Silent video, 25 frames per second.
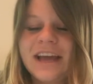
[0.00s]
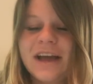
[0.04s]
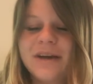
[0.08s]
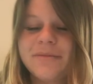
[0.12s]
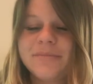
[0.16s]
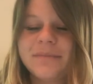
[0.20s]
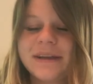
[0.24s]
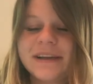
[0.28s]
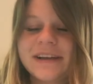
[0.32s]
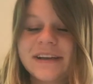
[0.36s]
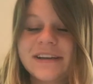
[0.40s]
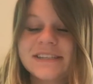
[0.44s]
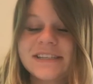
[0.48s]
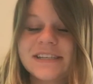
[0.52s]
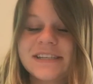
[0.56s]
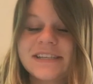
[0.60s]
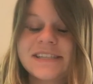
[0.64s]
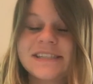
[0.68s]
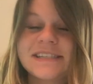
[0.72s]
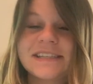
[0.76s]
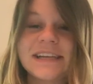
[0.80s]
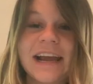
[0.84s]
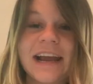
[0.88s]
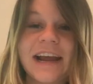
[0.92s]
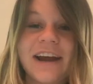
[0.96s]
Because
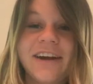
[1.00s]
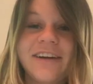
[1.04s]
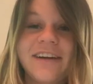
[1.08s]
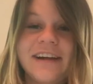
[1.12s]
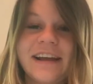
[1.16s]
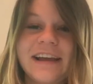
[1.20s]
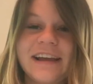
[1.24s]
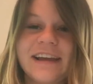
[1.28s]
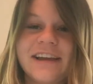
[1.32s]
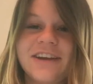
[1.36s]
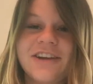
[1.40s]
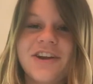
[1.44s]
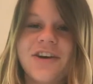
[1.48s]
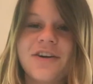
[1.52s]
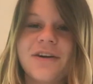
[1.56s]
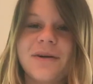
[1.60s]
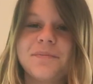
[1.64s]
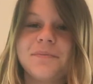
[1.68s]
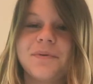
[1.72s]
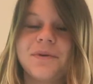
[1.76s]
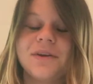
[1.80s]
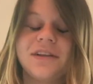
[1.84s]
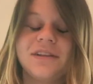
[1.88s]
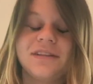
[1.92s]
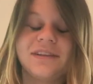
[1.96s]
it's scary, you know,
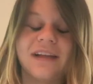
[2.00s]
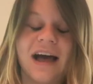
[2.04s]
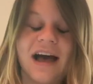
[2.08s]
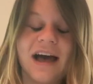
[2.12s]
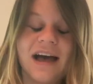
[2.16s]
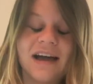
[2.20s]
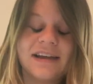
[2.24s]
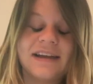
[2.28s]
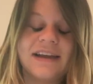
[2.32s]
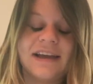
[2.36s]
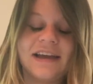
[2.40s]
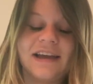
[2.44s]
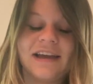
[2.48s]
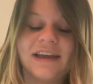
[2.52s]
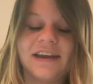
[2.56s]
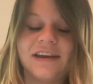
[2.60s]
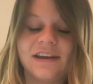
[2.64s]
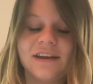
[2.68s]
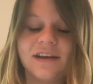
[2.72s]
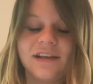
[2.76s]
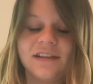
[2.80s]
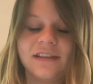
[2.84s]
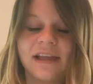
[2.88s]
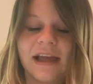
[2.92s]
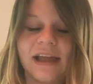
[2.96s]
it put a lot
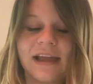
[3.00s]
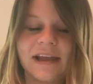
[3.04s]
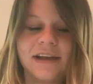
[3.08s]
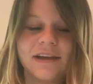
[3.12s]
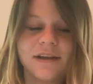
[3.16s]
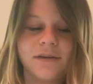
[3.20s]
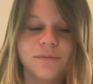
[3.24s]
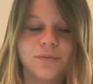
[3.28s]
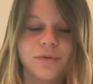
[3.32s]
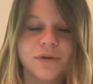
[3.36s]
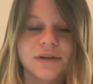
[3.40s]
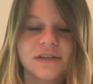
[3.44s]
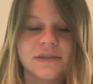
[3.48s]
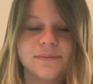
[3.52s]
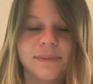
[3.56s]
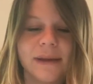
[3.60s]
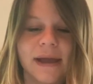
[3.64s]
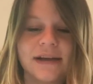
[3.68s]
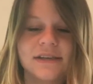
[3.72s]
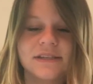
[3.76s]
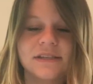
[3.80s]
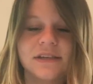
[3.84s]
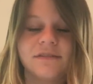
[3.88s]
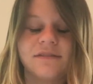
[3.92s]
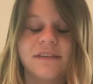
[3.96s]
in like
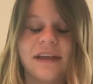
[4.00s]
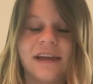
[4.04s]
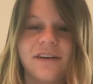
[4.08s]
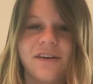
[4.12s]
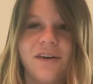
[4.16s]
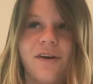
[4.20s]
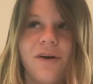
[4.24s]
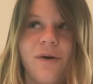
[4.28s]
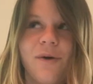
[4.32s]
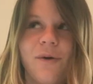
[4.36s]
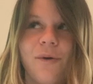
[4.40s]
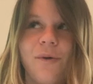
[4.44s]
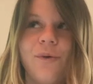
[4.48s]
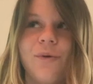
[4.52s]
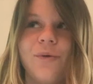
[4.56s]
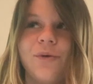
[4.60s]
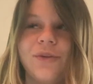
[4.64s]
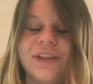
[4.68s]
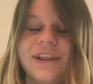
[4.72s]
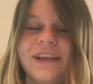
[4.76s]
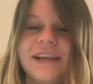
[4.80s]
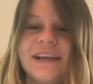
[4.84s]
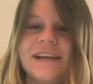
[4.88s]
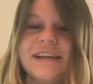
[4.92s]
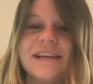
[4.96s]
perspective, like
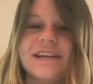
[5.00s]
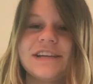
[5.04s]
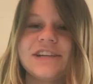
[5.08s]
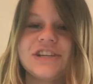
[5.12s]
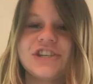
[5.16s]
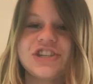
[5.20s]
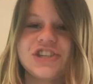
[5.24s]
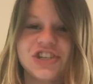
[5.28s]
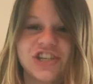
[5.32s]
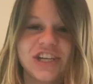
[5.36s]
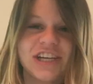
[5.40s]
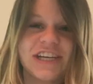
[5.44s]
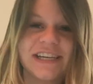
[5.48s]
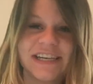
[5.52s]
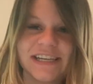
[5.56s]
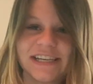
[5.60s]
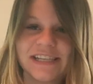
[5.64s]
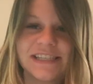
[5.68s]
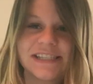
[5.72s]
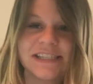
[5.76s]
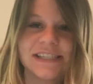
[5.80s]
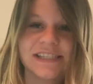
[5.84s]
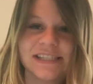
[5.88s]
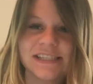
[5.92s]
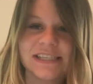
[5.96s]
holy
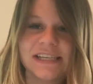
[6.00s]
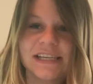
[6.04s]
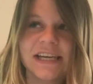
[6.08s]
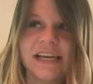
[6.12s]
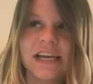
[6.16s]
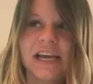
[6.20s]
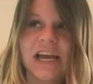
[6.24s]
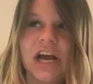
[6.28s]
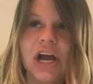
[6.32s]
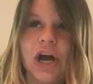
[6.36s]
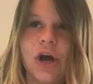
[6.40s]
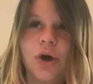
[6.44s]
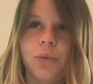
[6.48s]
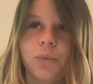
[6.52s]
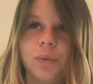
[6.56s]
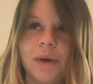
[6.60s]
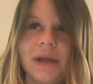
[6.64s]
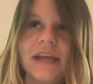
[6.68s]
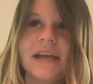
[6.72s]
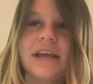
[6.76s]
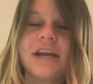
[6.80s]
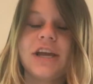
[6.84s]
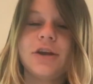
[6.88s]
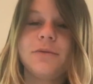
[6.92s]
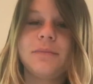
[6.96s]
shiz,
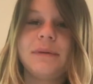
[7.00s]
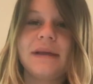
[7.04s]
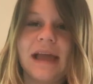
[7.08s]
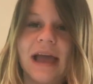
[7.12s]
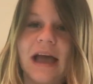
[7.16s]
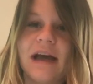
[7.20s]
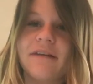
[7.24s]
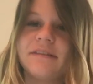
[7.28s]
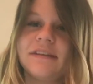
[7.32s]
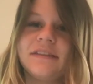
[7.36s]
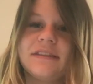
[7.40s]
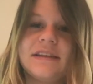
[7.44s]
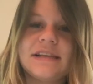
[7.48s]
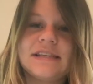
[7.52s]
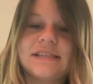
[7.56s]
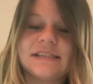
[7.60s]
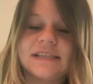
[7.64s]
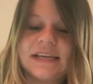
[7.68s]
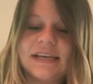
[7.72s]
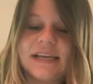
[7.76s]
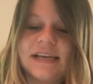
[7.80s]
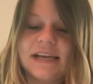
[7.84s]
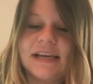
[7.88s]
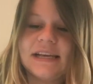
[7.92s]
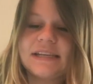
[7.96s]
we could be having these
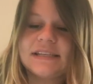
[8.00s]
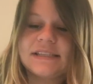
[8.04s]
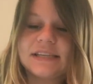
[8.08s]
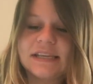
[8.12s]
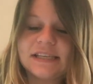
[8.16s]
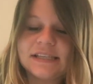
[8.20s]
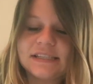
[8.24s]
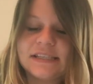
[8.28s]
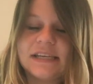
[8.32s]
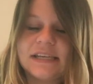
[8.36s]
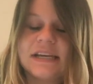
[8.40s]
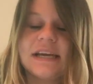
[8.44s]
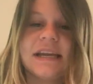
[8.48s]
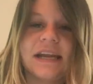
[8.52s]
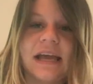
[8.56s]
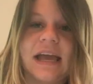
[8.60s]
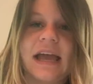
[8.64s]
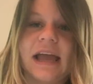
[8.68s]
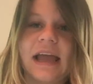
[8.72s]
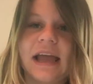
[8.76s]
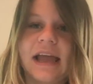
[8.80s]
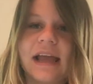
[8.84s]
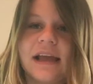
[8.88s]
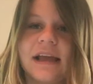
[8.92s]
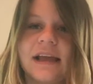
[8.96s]
kids
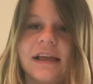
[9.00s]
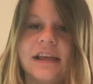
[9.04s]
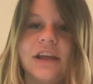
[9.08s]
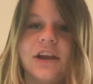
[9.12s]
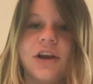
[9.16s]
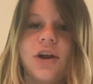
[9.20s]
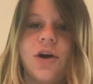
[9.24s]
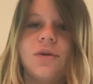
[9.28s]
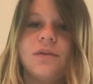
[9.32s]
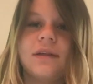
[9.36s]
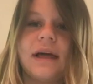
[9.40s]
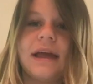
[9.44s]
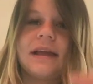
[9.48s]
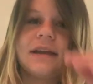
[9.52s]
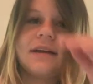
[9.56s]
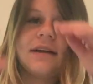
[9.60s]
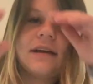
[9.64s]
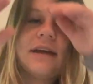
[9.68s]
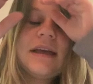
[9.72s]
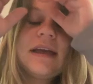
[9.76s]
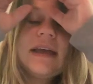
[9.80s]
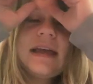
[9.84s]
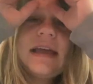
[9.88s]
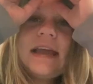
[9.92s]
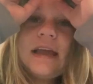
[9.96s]
today, you know, like
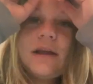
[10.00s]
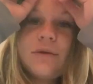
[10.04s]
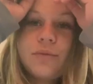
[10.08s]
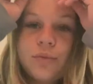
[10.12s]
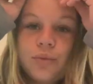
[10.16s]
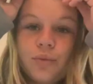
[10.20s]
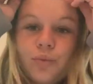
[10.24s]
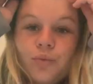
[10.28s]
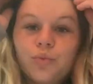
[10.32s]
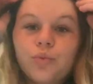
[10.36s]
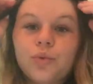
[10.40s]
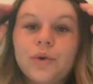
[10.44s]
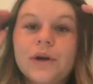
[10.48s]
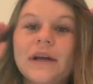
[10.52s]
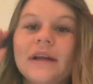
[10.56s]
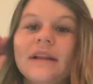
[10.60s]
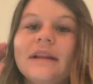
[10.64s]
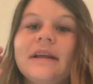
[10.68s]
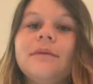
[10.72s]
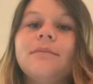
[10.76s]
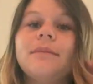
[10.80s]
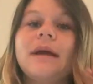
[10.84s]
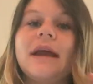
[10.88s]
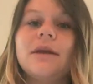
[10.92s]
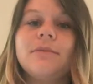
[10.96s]
it
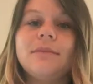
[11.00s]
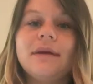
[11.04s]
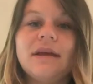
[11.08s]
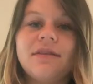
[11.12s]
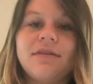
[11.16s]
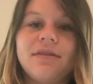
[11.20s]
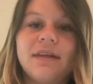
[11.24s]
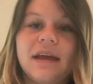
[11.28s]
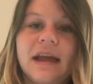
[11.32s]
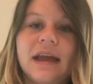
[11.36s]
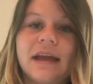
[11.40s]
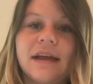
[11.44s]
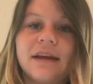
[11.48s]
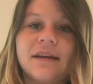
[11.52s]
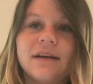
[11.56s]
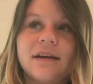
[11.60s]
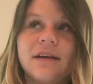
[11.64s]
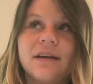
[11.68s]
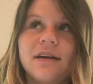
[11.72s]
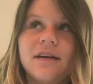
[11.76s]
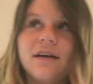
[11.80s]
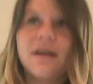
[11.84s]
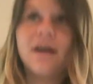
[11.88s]
really made me think